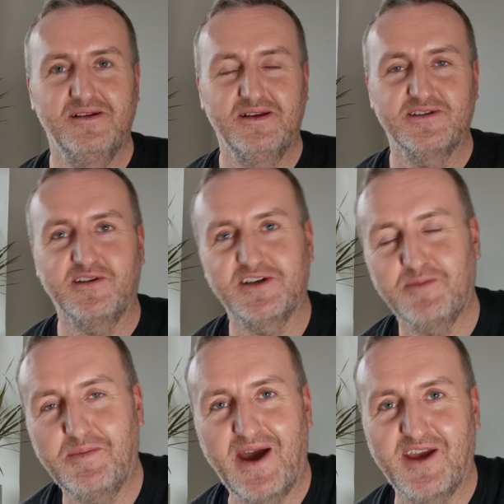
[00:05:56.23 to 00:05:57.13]
It's nice to
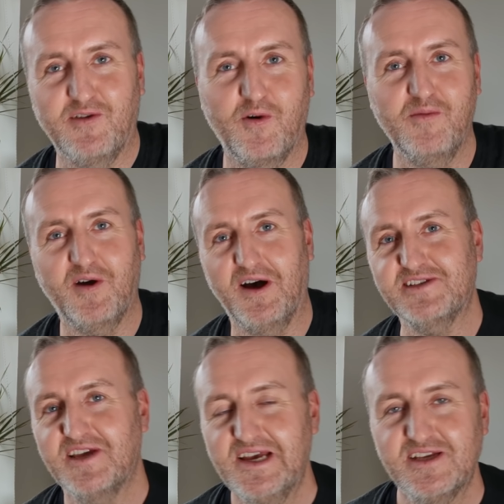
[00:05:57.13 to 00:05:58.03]
be back in the warm,
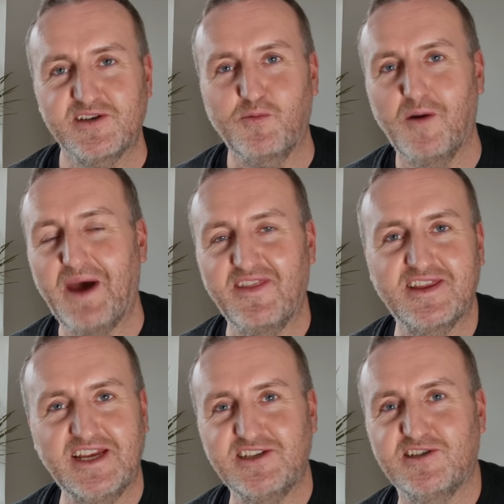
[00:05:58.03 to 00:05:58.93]
guys. So what about the
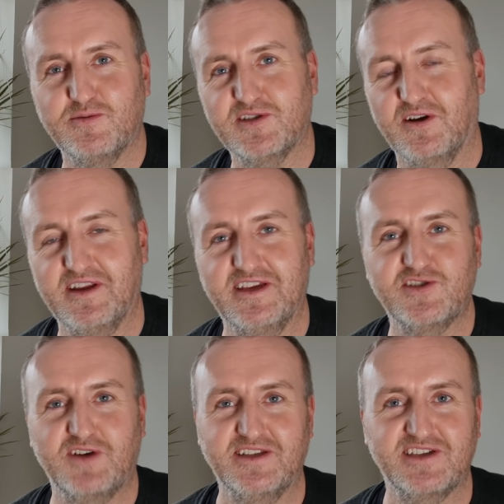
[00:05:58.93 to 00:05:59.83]
digital side of this
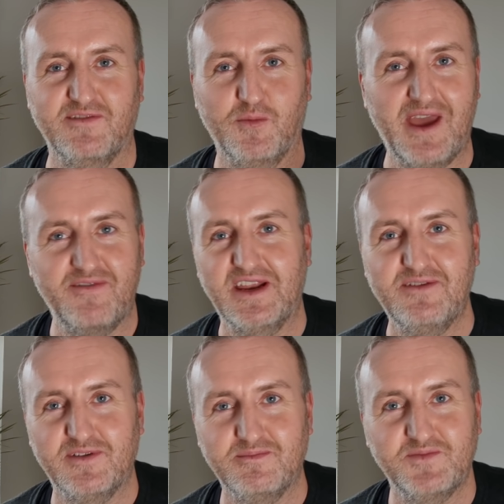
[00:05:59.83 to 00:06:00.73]
transceiver? We haven't
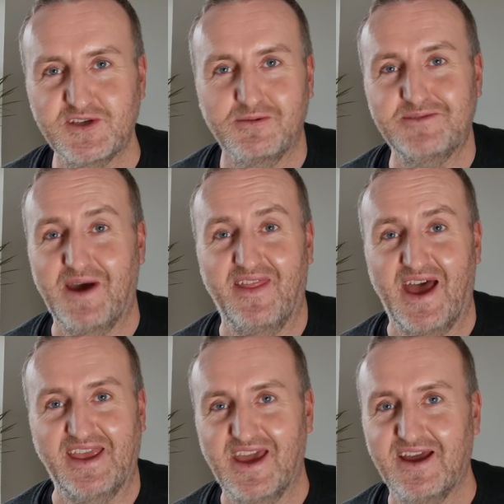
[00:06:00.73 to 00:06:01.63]
even talked about
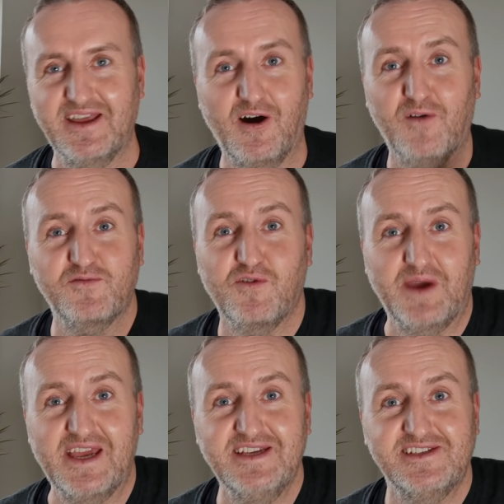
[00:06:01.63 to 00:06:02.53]
that yet, and after all,
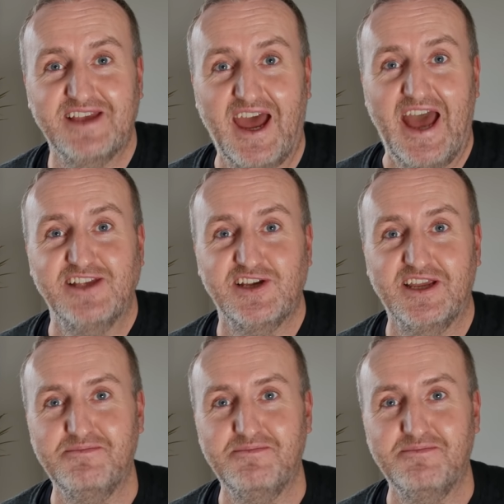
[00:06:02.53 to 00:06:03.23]
it is actually